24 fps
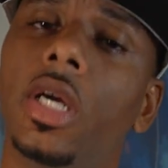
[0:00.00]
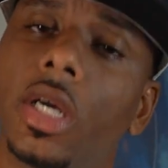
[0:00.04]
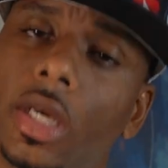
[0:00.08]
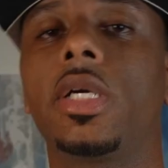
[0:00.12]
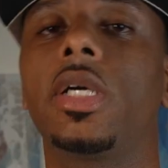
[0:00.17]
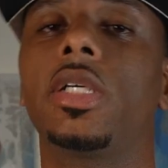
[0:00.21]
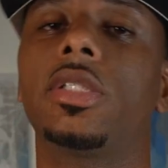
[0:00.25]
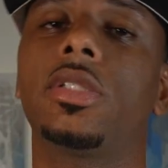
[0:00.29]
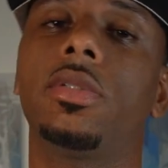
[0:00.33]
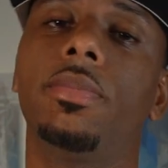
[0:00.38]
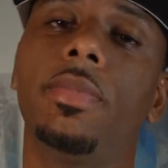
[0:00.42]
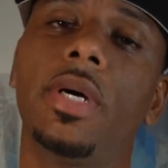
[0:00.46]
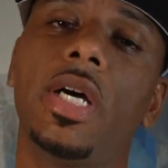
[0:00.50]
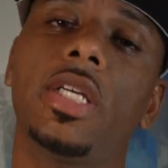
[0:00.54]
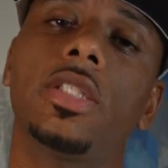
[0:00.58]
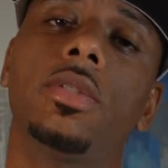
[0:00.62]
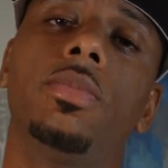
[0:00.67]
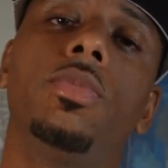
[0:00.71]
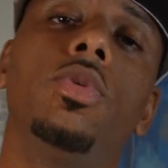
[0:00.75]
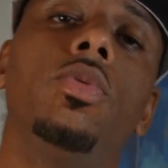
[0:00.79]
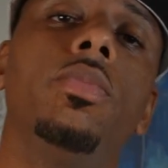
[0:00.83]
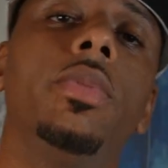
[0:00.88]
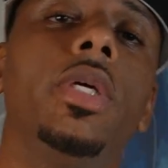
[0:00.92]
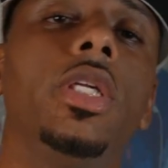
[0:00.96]

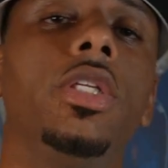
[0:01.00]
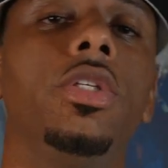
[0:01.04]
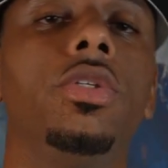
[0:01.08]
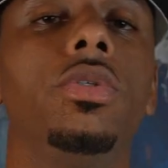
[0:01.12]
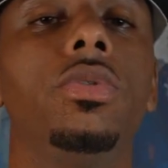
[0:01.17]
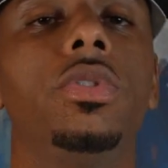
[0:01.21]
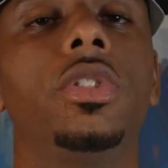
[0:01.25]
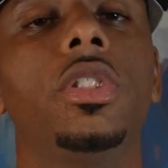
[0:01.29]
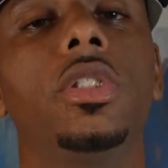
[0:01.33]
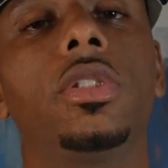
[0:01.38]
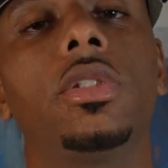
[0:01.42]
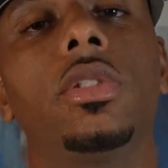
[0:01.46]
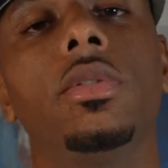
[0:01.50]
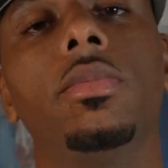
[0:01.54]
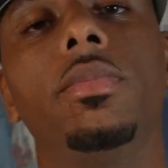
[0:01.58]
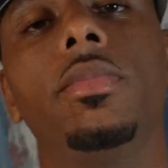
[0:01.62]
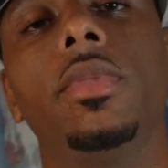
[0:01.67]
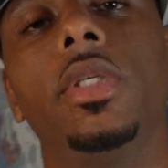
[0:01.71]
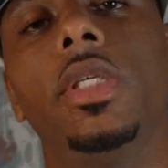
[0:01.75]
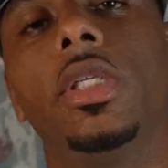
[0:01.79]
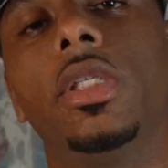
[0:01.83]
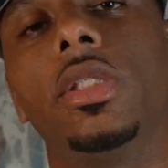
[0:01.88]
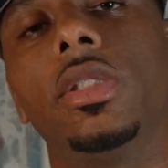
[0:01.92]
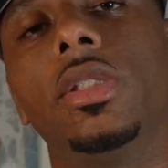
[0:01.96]
customizable menu system
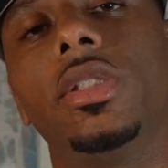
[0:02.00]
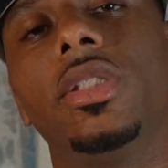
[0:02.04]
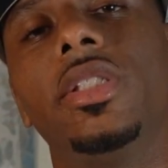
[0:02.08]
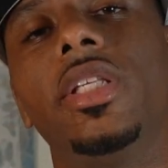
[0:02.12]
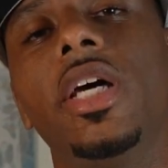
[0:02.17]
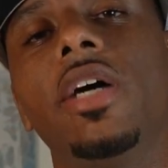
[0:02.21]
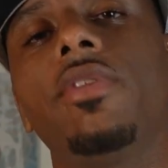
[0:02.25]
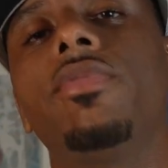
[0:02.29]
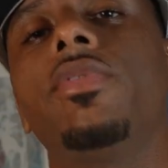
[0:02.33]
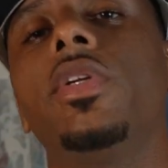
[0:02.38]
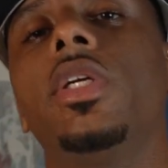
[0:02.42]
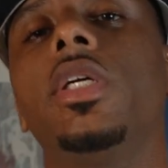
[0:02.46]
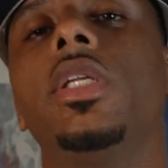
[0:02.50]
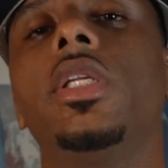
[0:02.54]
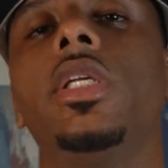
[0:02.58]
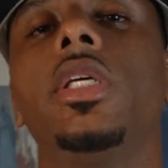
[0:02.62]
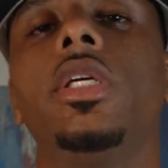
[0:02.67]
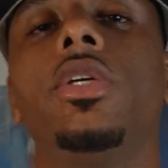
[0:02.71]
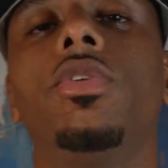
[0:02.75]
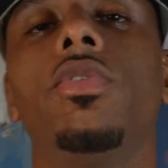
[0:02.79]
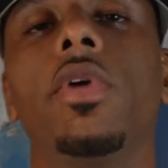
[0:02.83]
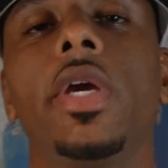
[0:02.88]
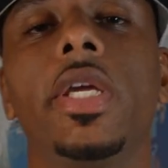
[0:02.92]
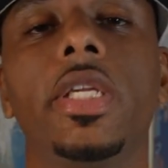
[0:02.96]
is definitely
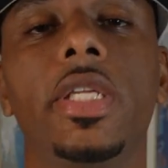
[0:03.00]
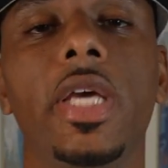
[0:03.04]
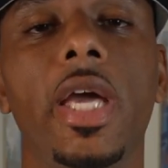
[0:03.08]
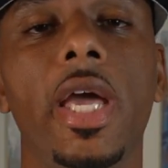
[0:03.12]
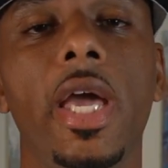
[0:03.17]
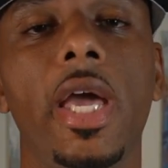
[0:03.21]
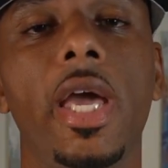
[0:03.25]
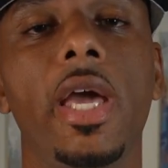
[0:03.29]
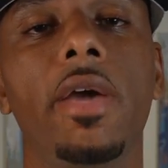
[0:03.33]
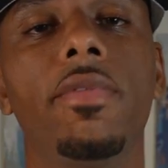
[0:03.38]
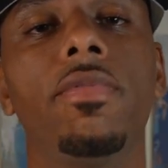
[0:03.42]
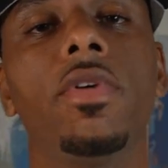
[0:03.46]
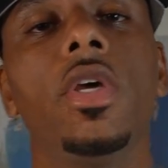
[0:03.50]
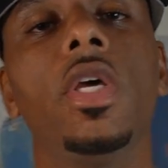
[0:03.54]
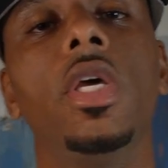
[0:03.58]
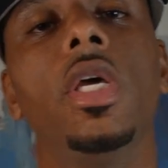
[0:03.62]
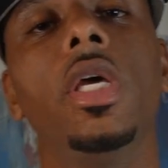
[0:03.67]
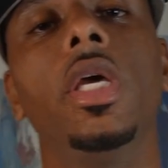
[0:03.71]
great to have,